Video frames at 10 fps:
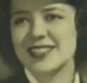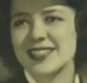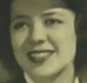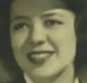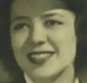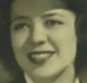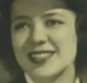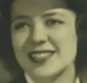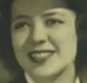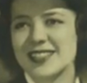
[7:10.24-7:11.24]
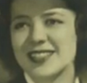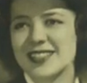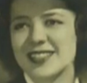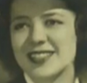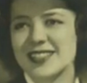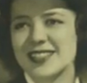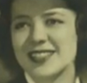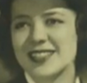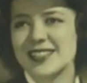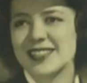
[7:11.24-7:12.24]

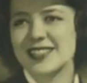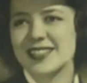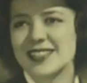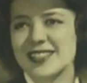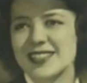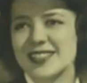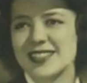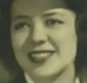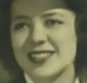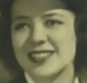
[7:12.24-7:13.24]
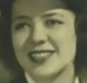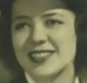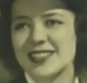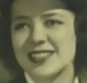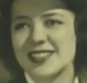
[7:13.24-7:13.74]
(not speaking)